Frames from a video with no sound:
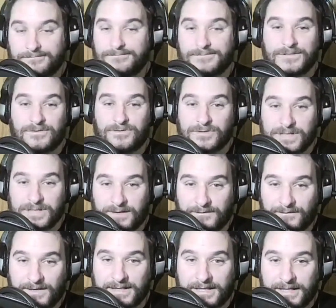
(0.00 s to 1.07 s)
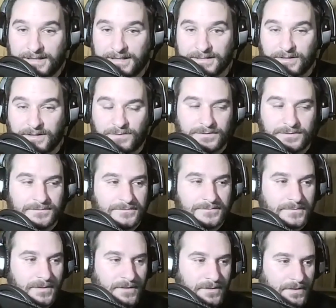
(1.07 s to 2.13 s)
dude knows how to find the end zone.
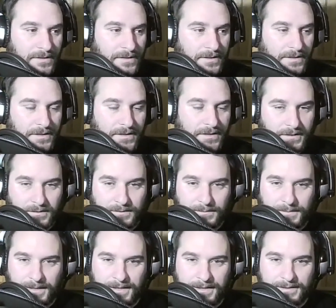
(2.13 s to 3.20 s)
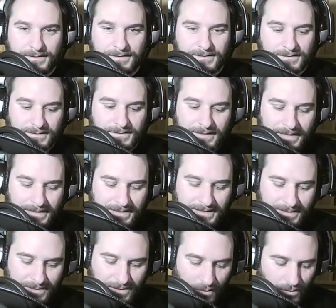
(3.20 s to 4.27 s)
But they
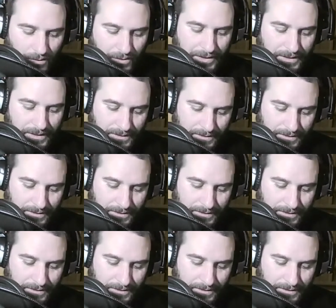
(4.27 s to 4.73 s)
scored